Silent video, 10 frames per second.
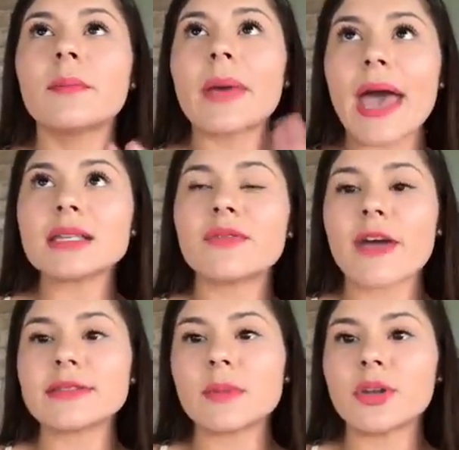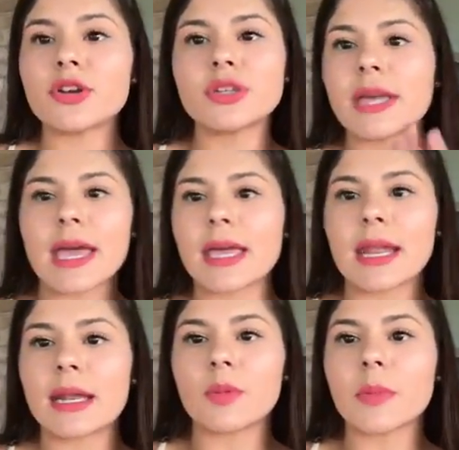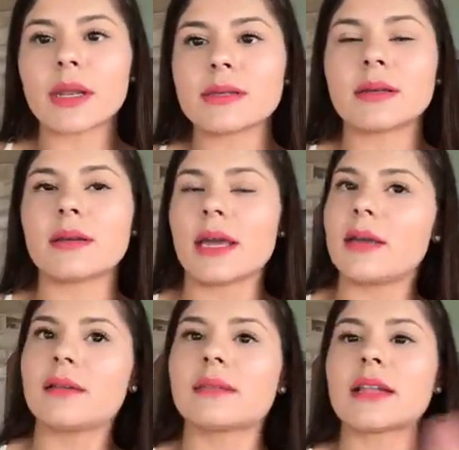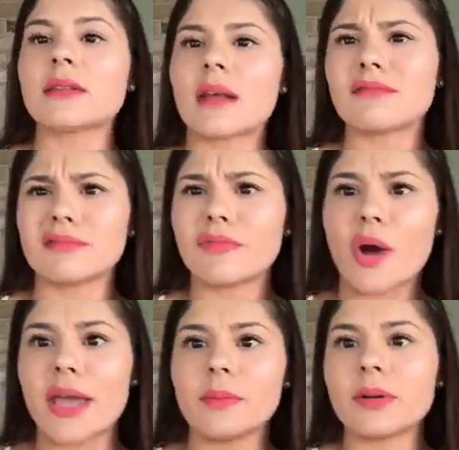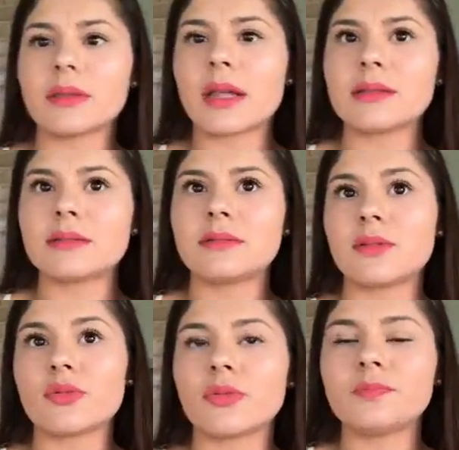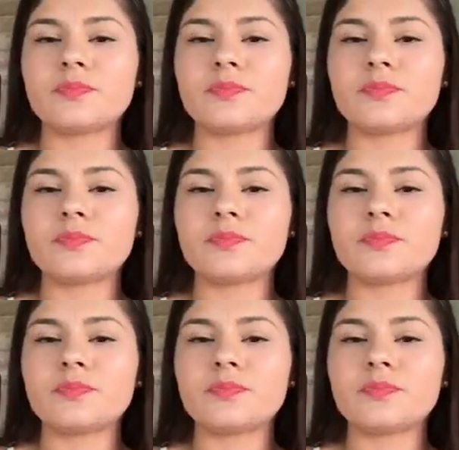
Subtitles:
past 5 centimeters, you can't get any more medicine. Like, that, I don't know why, but that's the rule.